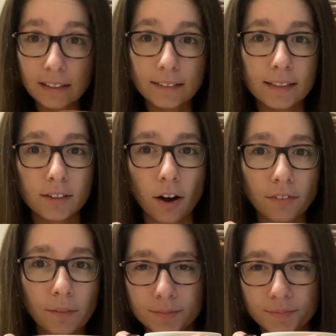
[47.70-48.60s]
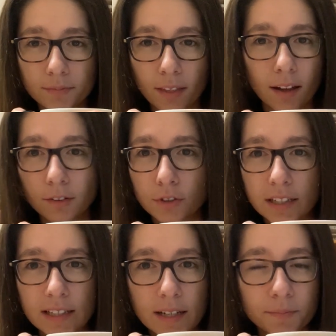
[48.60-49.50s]
This is coffee. I don't
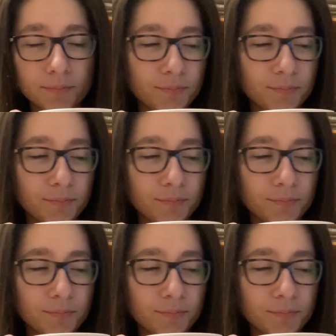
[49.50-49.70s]
drink tea.